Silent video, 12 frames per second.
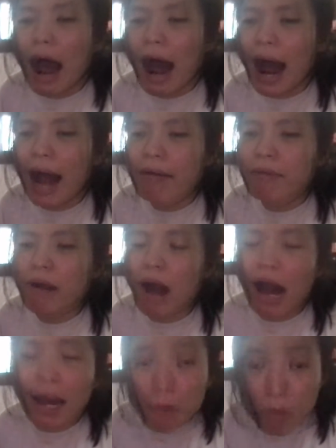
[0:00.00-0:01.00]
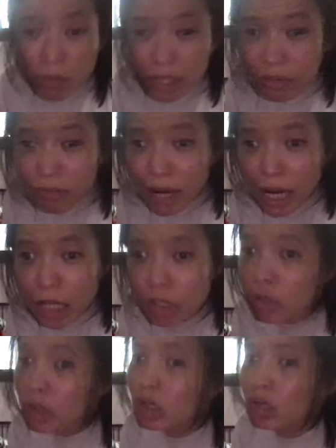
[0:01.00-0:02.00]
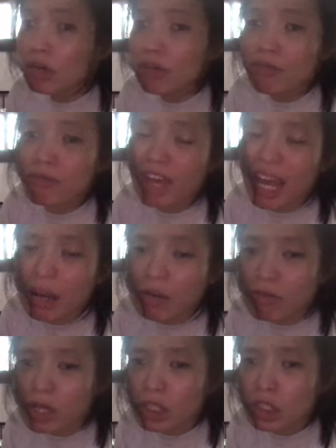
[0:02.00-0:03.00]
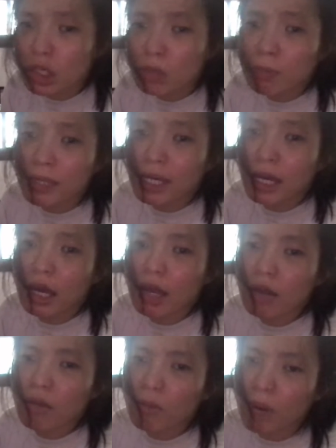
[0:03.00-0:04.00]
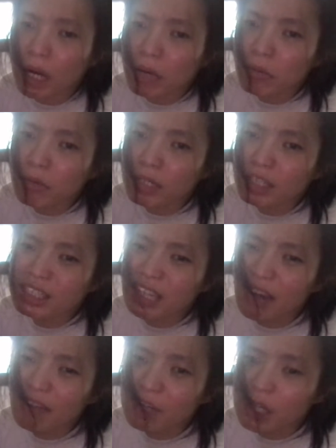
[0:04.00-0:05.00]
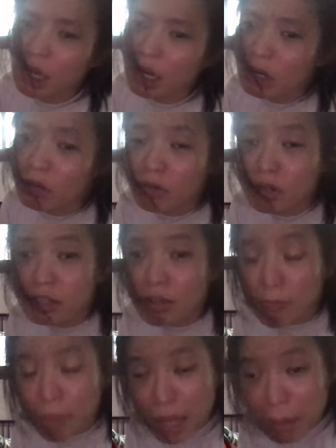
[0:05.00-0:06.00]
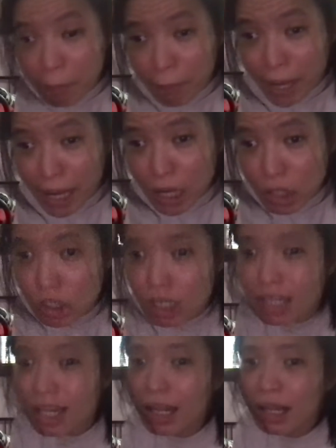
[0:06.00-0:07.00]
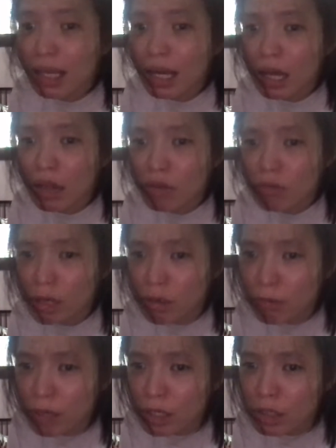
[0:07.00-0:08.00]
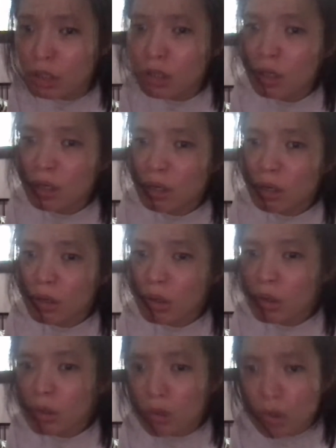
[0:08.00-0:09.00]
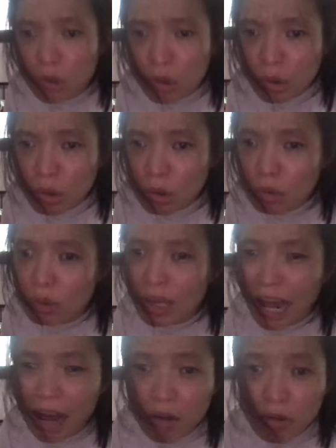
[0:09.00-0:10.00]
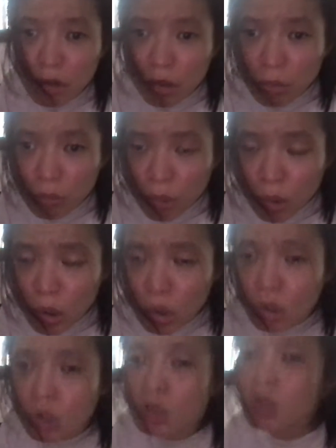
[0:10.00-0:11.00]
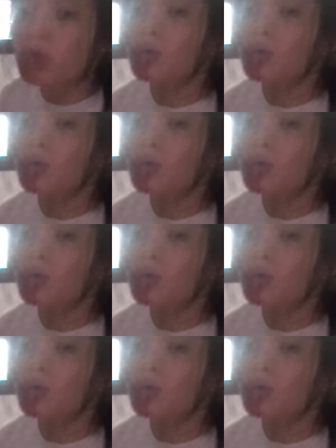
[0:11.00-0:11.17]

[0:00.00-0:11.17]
I, I only read two fan fiction because one was 700 something pages and the other one was 2,000 words.